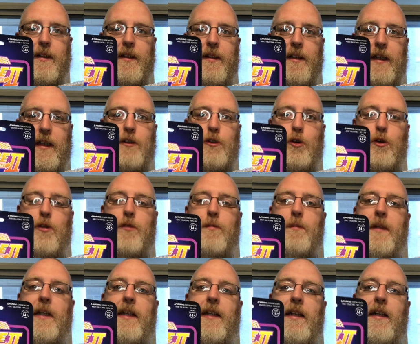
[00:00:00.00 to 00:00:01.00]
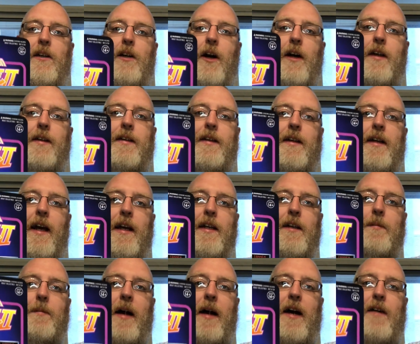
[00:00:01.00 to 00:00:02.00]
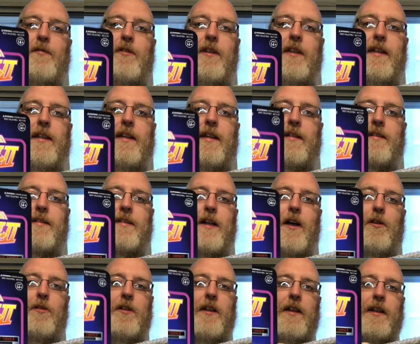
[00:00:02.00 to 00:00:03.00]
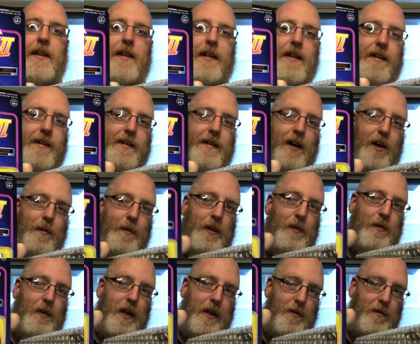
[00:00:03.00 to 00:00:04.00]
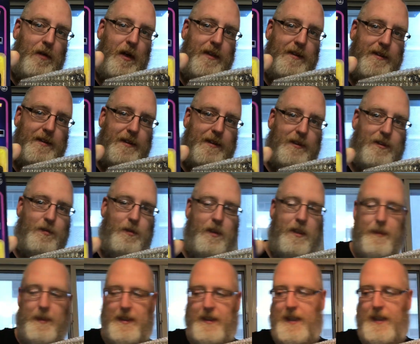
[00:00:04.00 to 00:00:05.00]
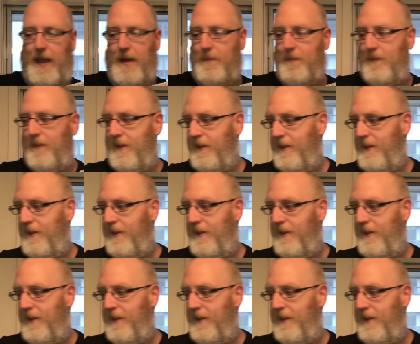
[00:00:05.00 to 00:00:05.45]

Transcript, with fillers: He told me he got the item heavily discounted. He didn't tell me what it was. This would have been them.